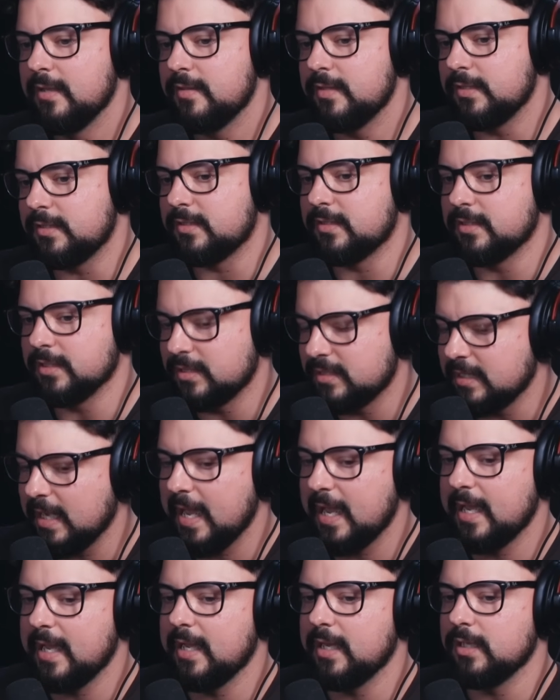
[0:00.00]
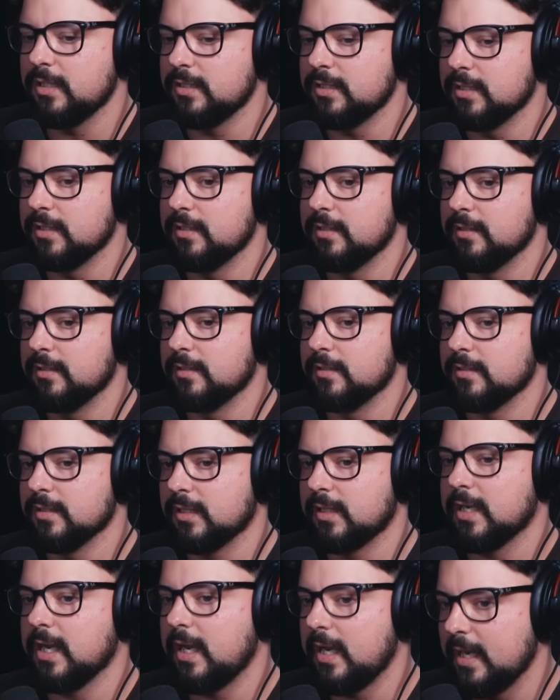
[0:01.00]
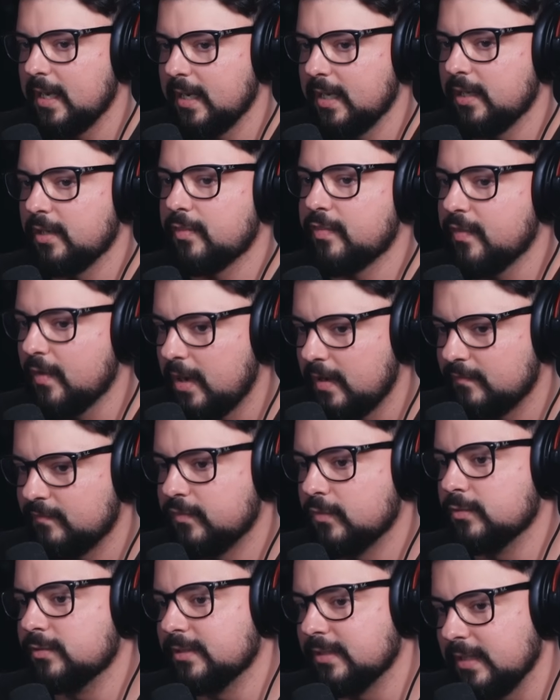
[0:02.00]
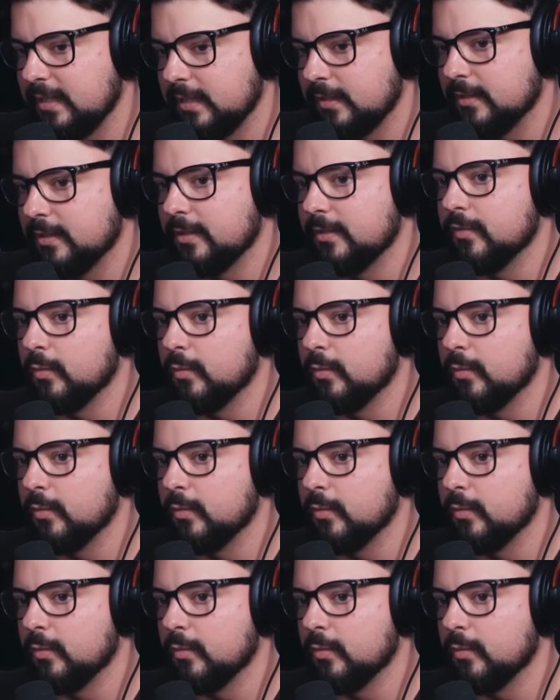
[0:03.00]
the dad, the kind, thoughtful leader,